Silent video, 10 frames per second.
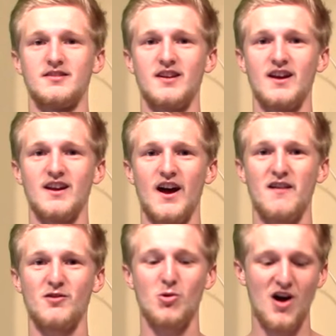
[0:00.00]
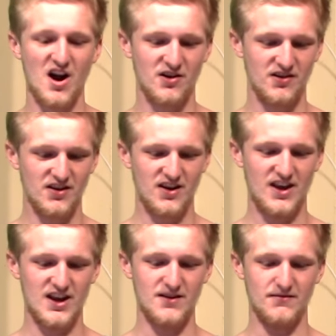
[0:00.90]
Today, I have acquired
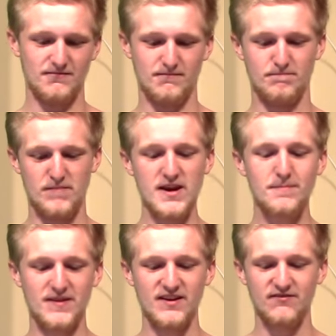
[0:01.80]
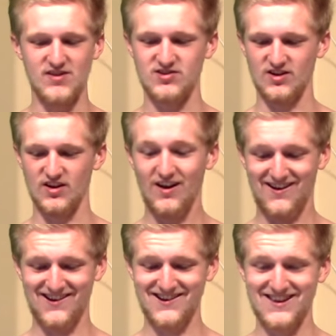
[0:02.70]
a BP Vision
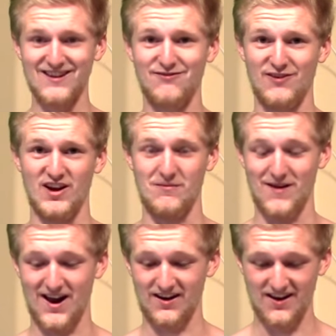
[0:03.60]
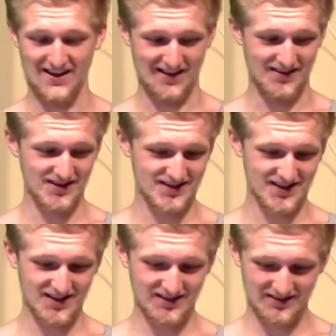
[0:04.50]
hiking fanny pack. This
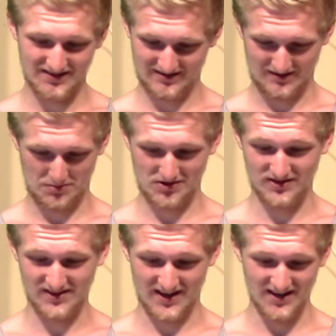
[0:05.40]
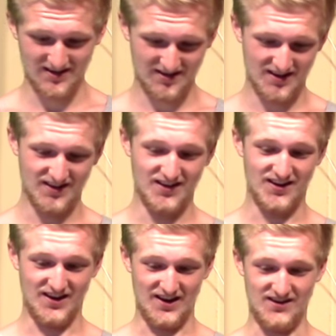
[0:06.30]
thing, I'm just gonna say,
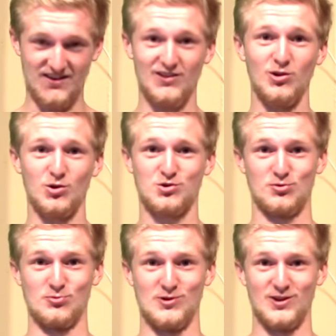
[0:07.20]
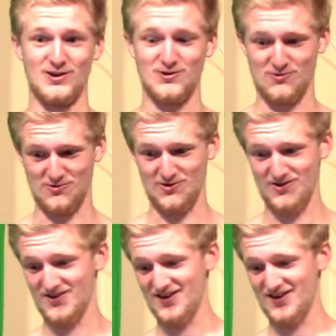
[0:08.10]
it looks really cool.